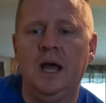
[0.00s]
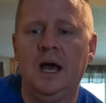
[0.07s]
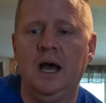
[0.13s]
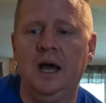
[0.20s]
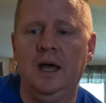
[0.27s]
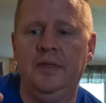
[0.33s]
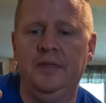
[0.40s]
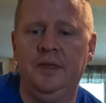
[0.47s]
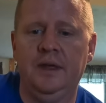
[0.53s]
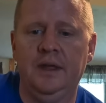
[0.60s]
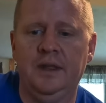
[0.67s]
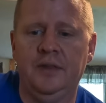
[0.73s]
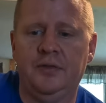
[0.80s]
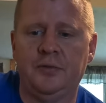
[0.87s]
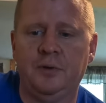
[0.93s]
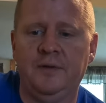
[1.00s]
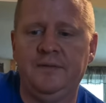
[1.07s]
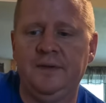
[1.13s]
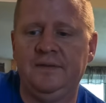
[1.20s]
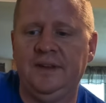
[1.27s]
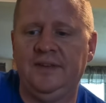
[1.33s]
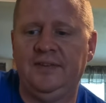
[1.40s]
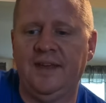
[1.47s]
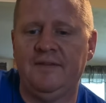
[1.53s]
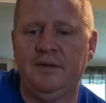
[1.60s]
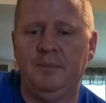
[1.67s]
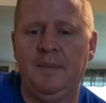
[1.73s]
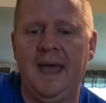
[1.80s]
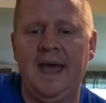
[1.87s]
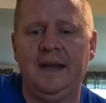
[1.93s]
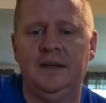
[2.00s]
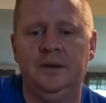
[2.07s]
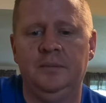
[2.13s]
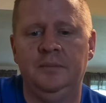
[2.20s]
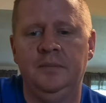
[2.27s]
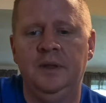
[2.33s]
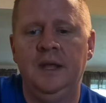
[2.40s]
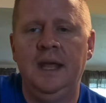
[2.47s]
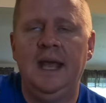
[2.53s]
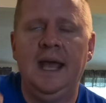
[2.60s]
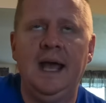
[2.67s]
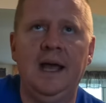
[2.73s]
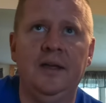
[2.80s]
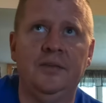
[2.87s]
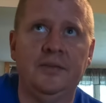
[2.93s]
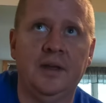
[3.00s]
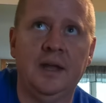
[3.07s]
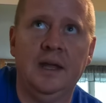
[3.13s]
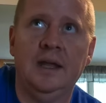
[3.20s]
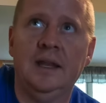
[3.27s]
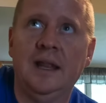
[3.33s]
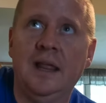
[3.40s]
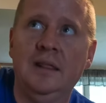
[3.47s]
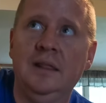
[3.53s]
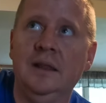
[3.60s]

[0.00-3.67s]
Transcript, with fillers: Uh, the 357 Magnum has a, a